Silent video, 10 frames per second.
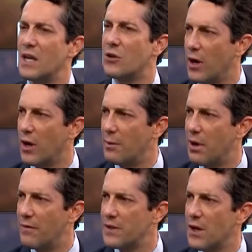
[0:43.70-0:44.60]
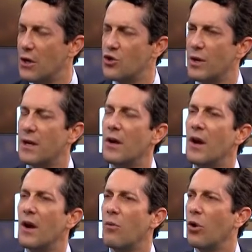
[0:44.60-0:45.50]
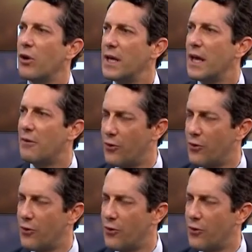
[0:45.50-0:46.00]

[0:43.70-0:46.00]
it trade above its 100. We're looking at